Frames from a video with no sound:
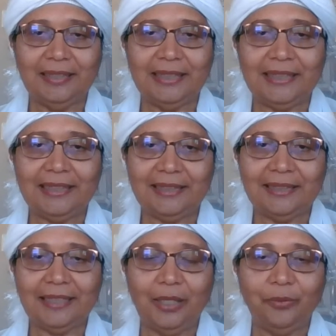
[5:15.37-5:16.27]
this
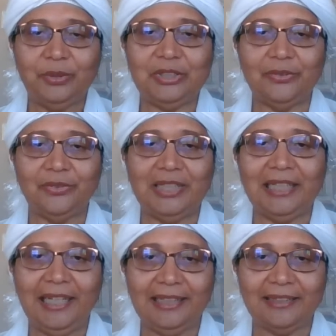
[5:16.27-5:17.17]
is how we should
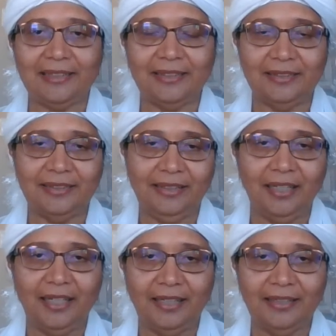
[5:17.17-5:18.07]
relate to
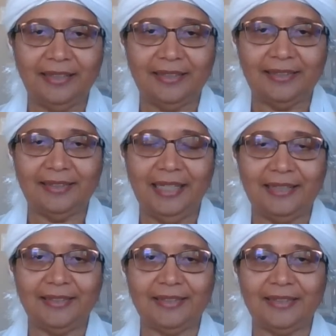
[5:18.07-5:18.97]
God in the
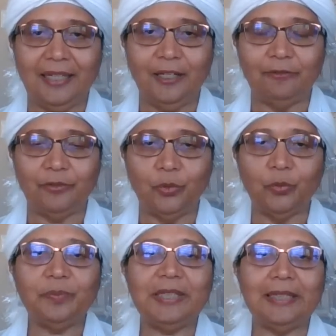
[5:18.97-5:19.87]
sense of
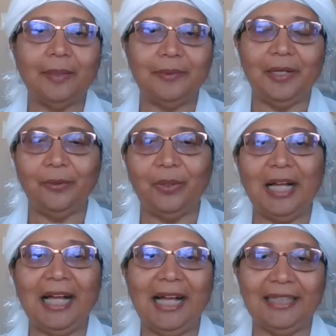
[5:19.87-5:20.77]
opening up our
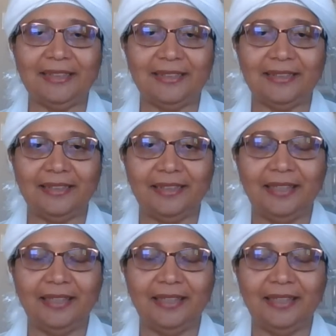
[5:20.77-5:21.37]
hearts.